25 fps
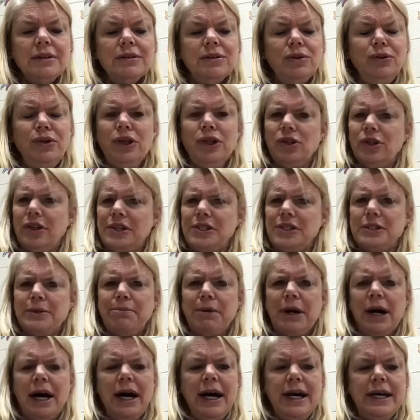Luna looked
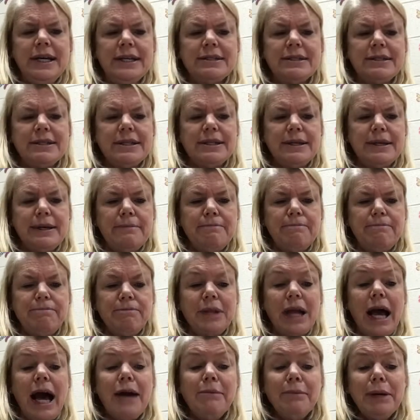surprised.
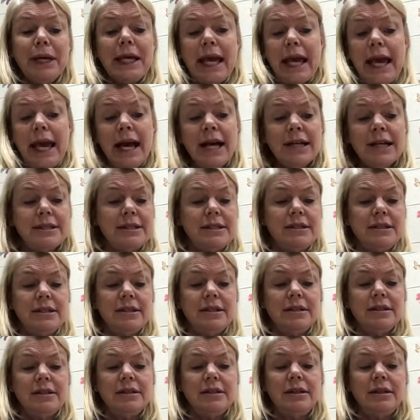I'm a cat.
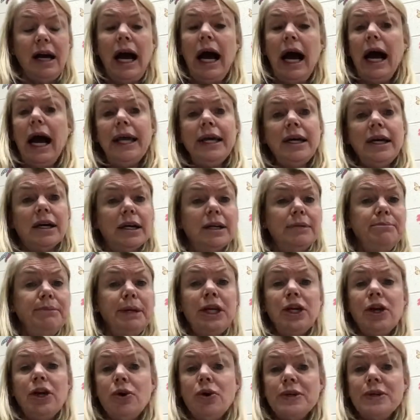I come
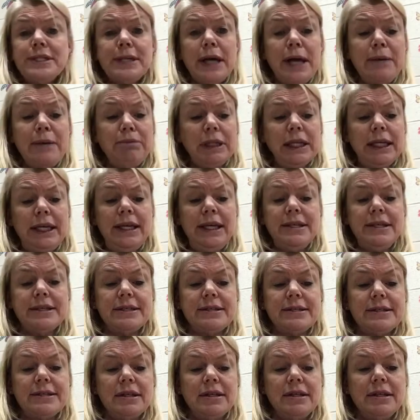and go as I
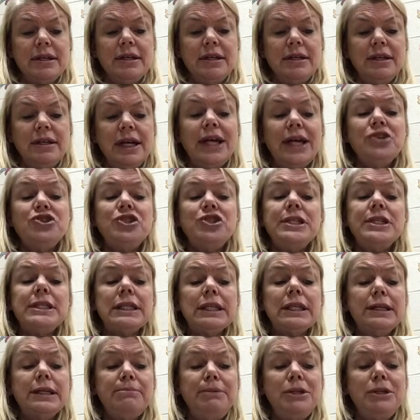please. And she
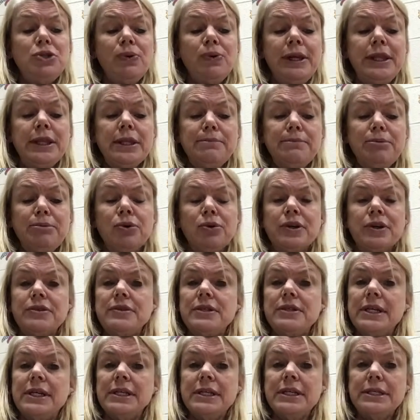slid between the
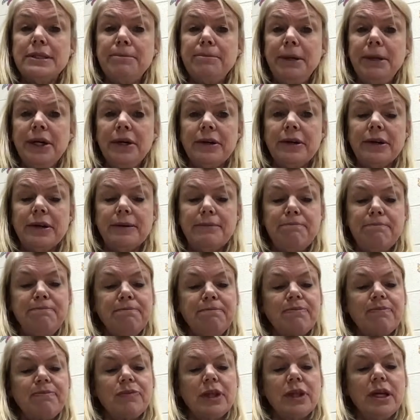boards and disappeared.
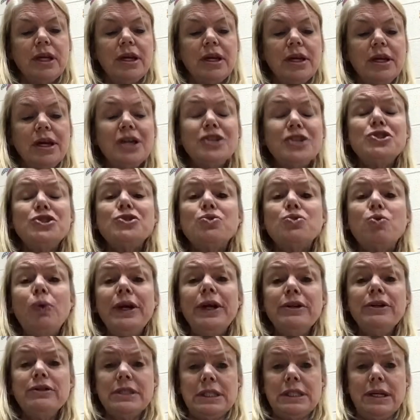A
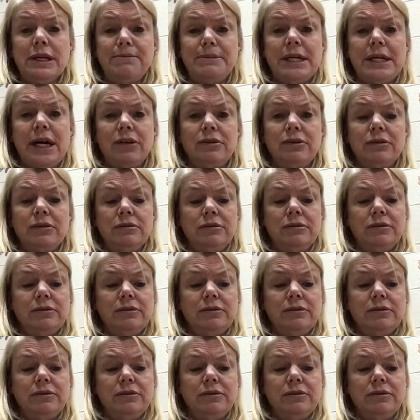squeal slipped out.